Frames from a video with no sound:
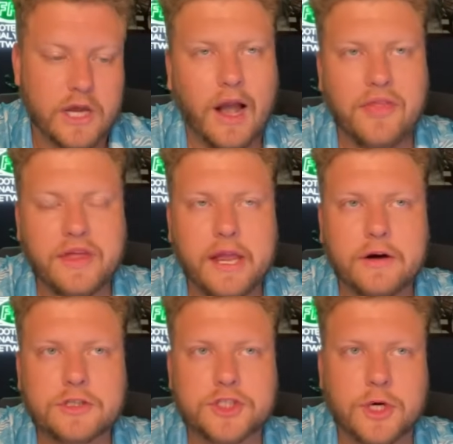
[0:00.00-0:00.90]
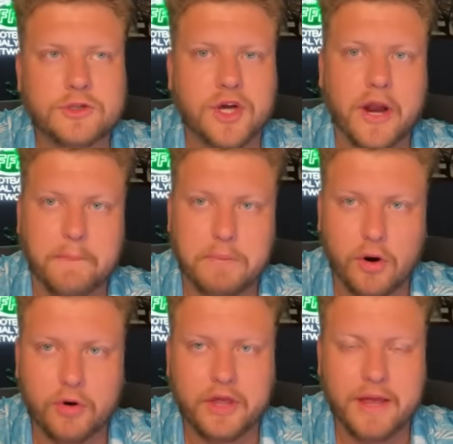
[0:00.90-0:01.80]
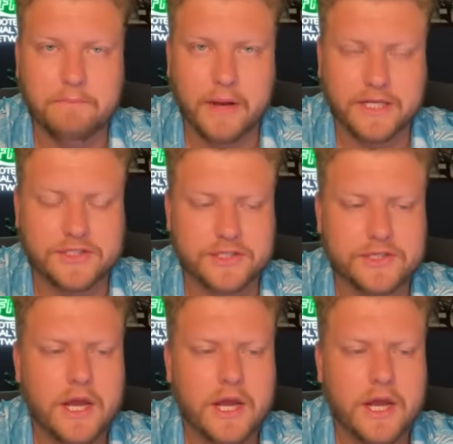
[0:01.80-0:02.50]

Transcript: I think Aaron Jones on a per game basis